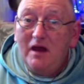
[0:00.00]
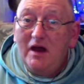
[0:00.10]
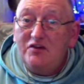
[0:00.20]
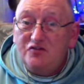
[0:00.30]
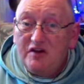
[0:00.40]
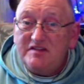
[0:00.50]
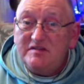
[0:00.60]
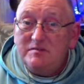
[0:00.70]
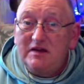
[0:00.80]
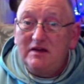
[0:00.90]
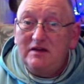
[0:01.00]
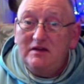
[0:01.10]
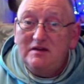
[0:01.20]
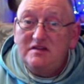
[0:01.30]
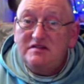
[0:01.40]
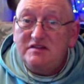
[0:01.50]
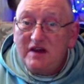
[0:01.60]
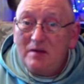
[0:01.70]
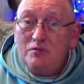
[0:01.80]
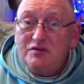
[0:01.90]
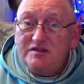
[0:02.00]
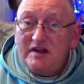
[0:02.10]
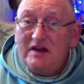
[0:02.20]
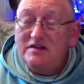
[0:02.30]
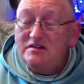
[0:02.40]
And trust me, Saddam Hussein,